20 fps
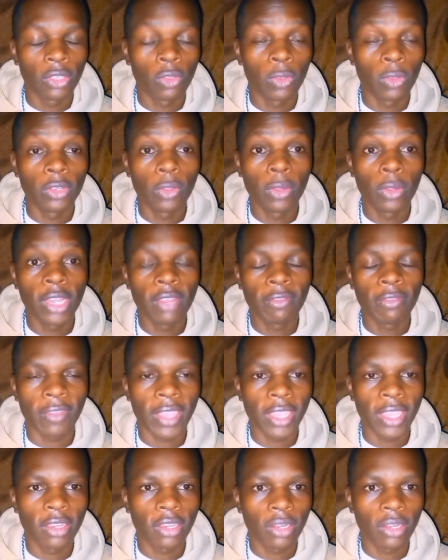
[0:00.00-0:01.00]
You will only
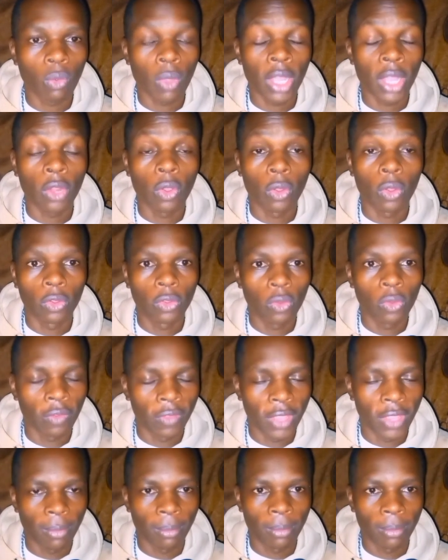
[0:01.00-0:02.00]
find one or two
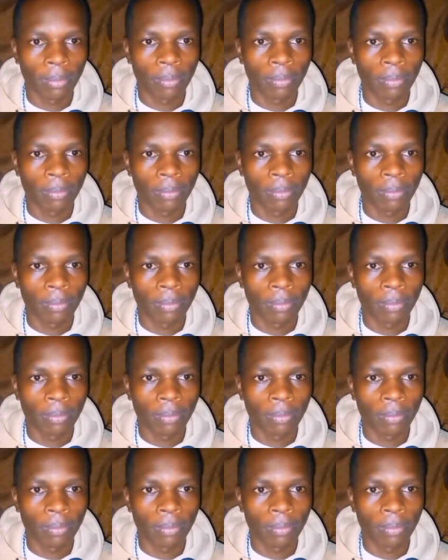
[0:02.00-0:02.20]
of them.